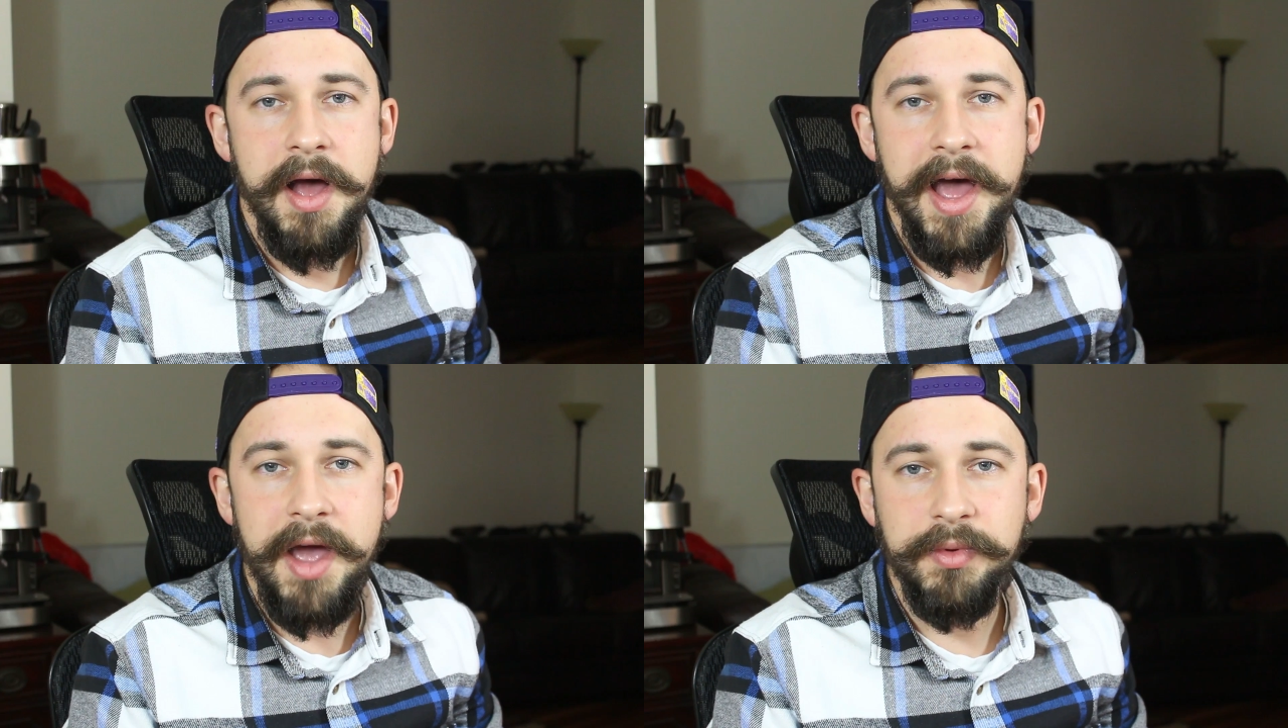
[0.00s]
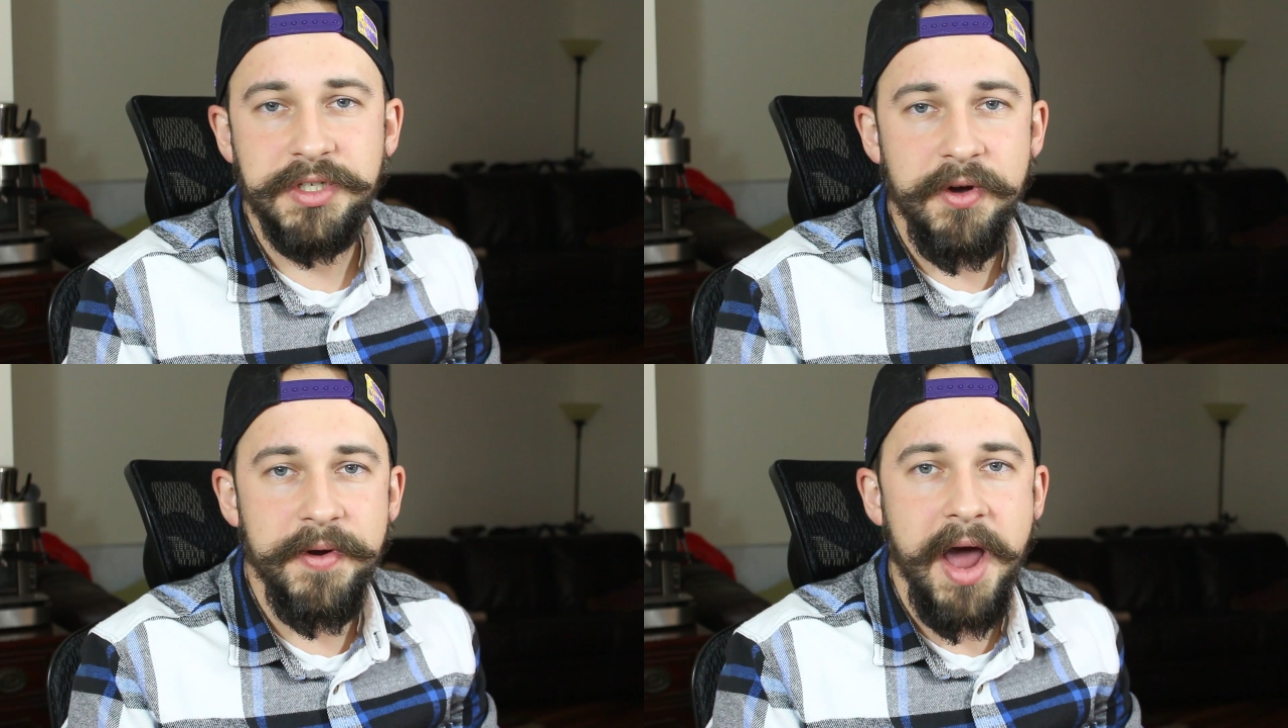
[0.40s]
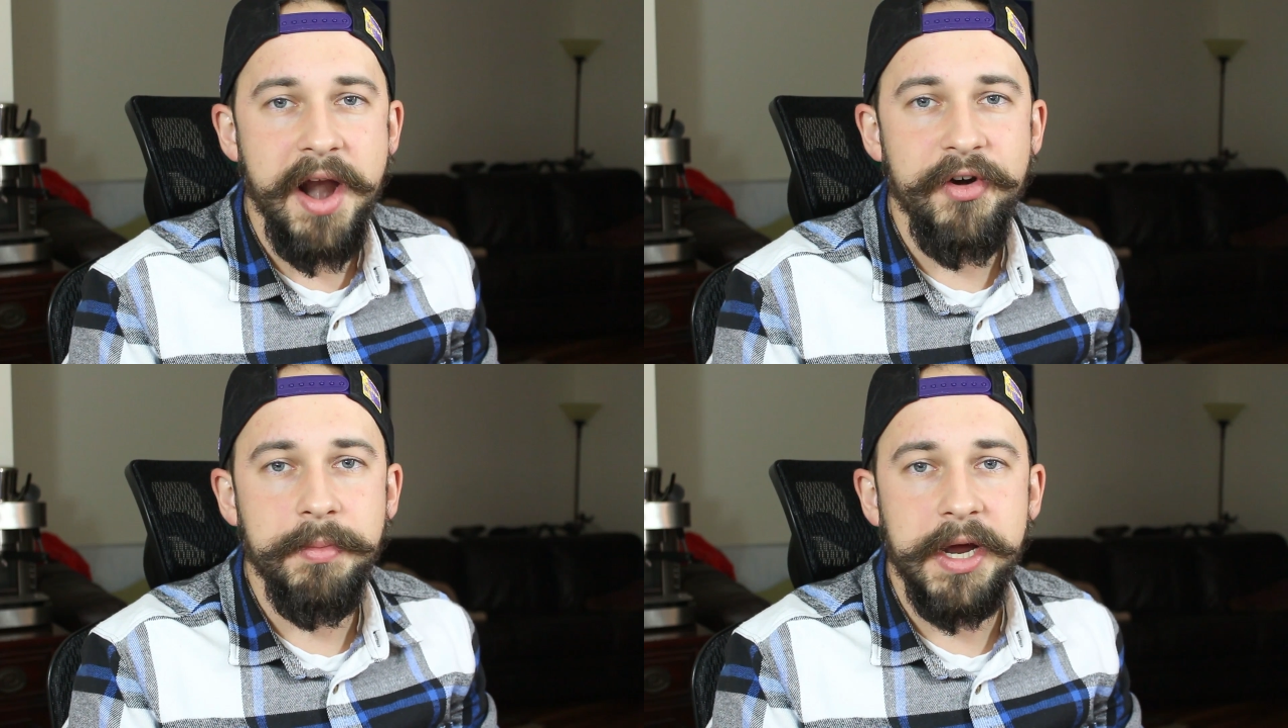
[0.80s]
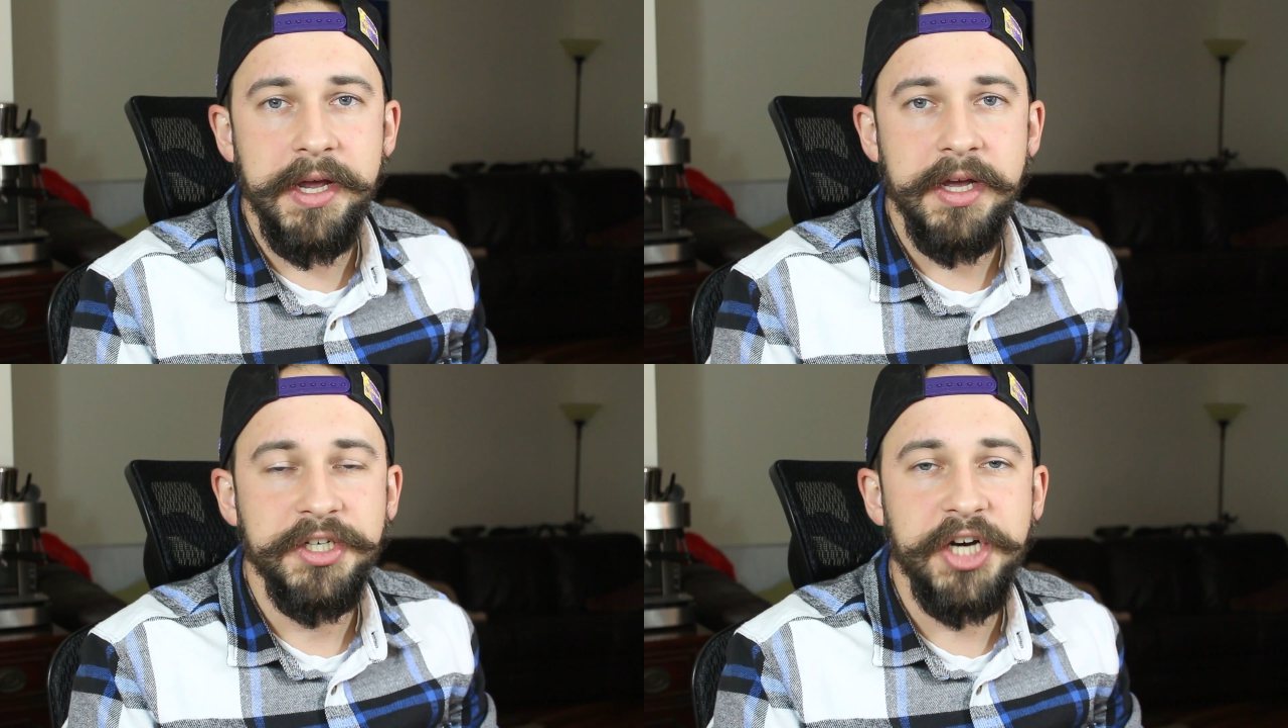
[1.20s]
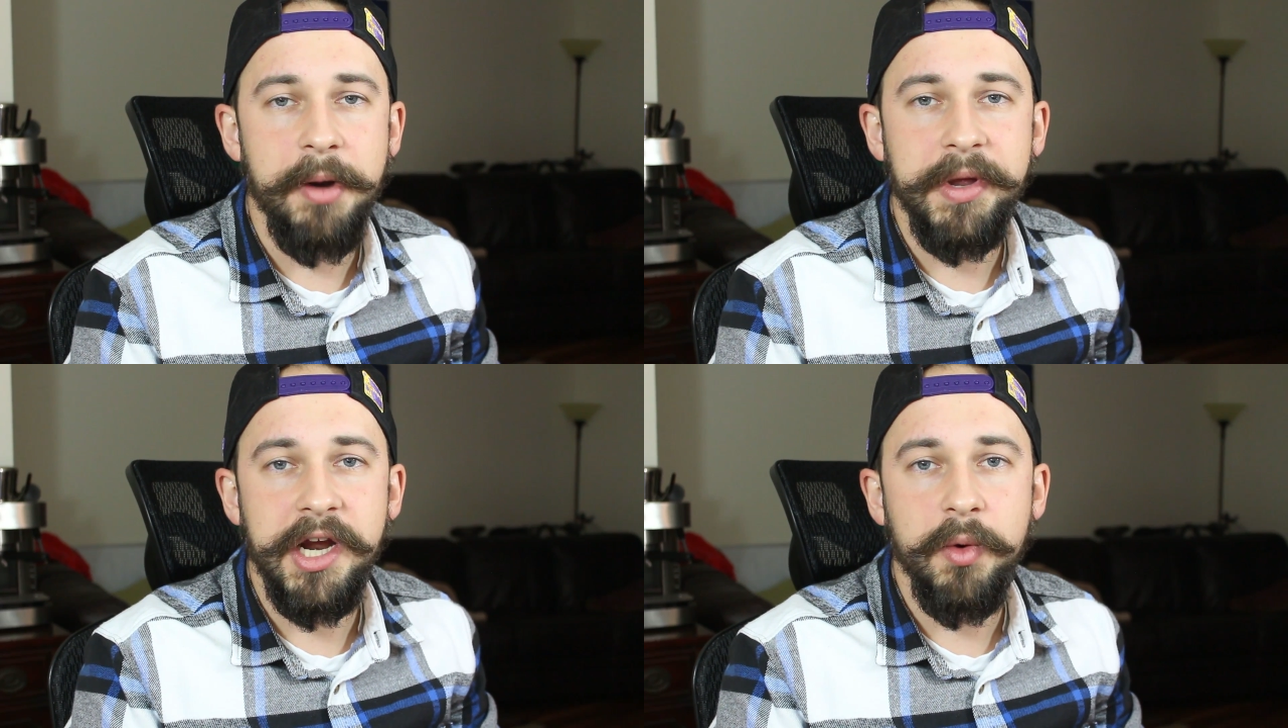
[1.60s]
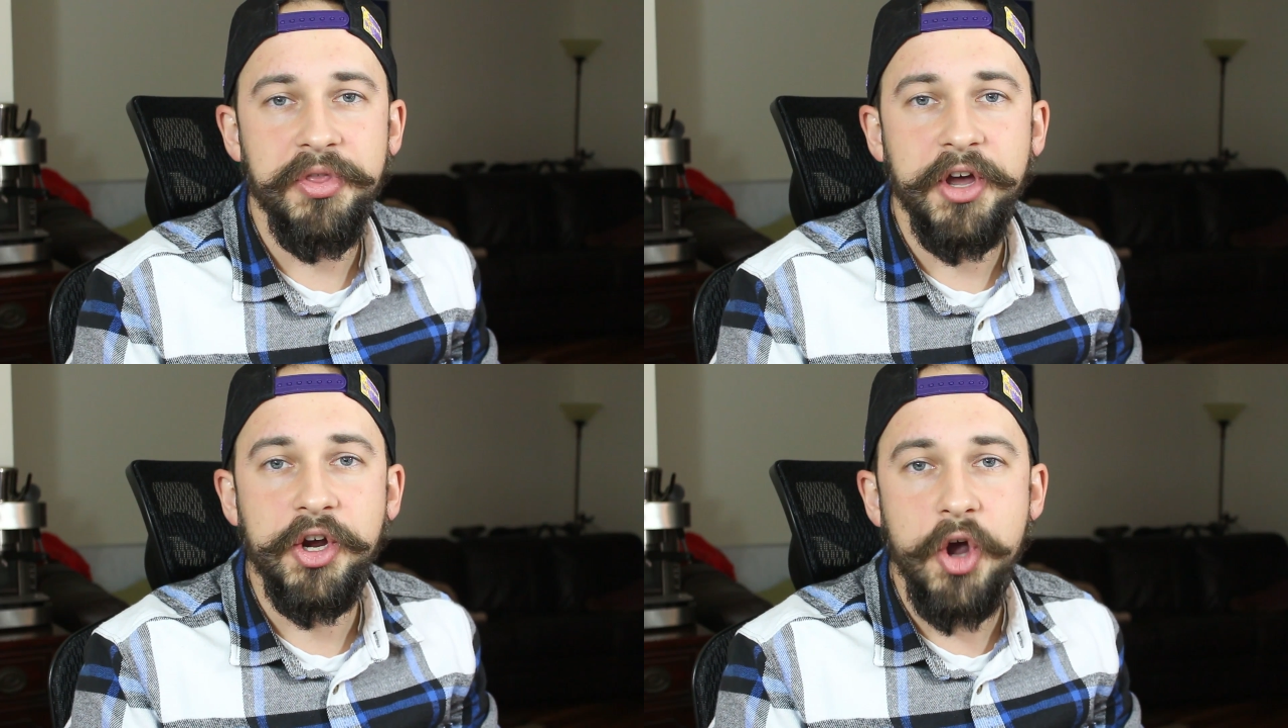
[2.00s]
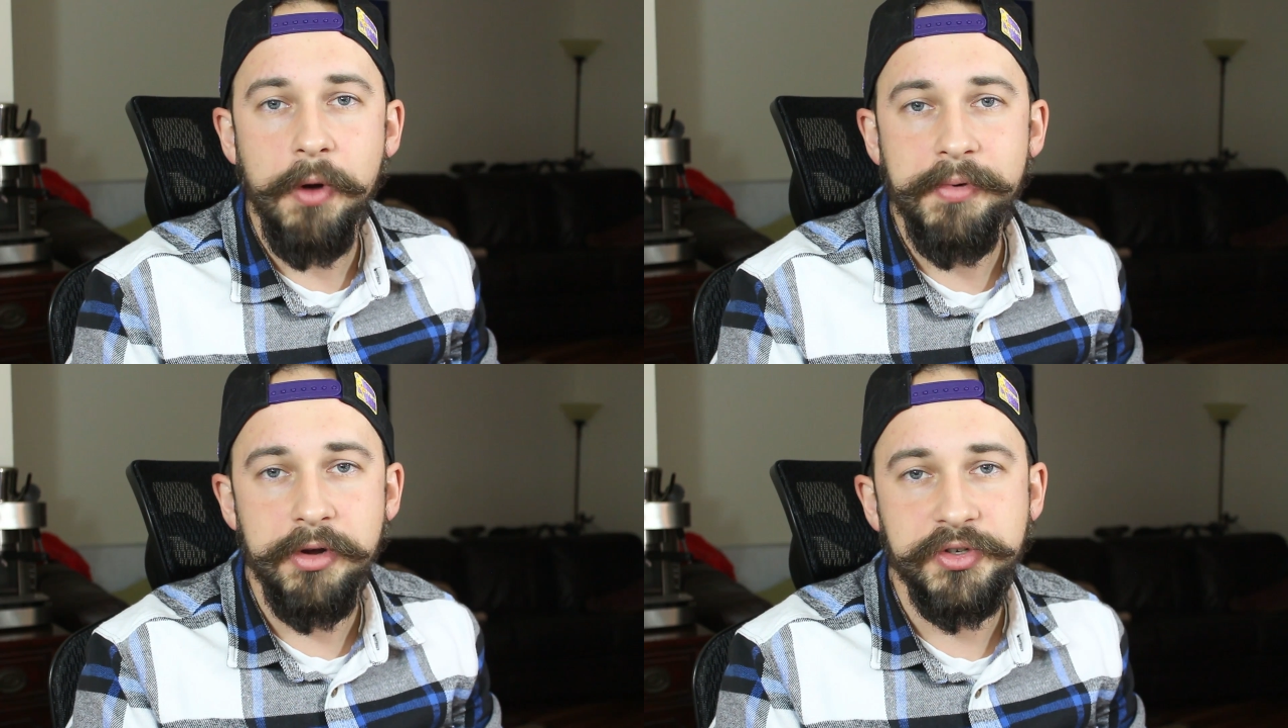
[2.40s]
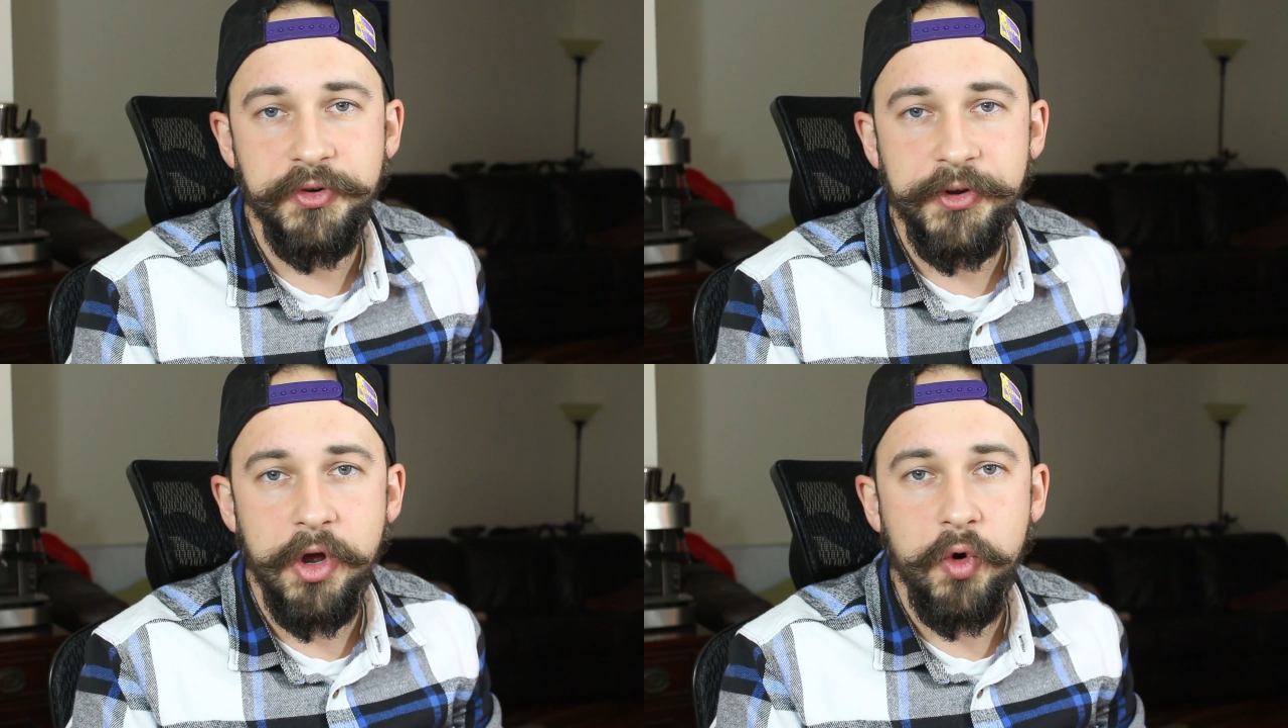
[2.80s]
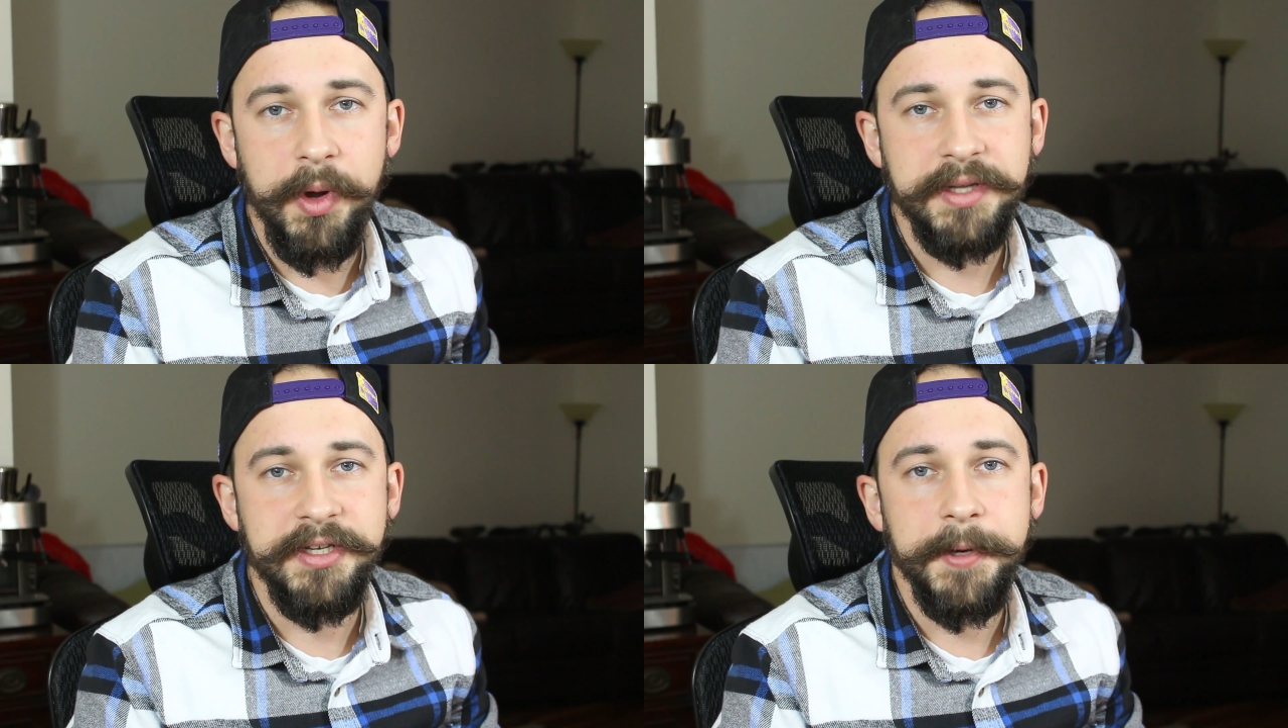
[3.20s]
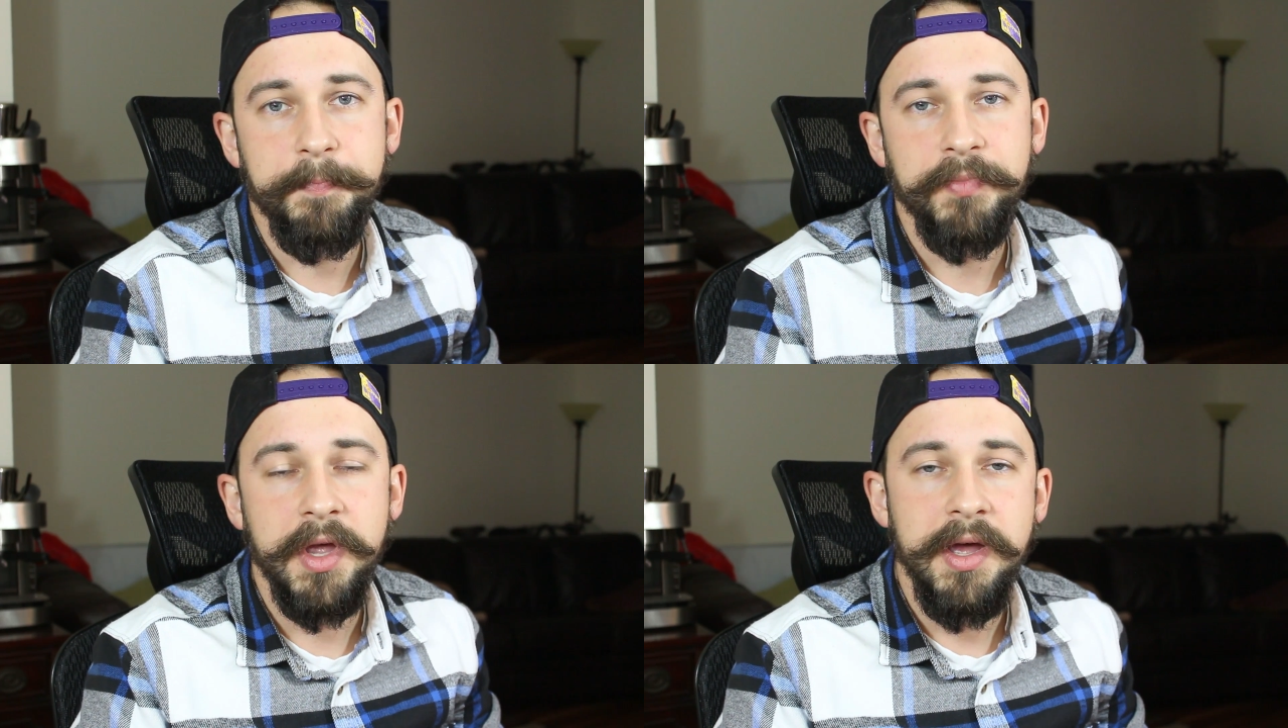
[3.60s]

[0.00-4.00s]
Hey, what's going on everybody? Jeremy here with the GoPro Studio quick tip.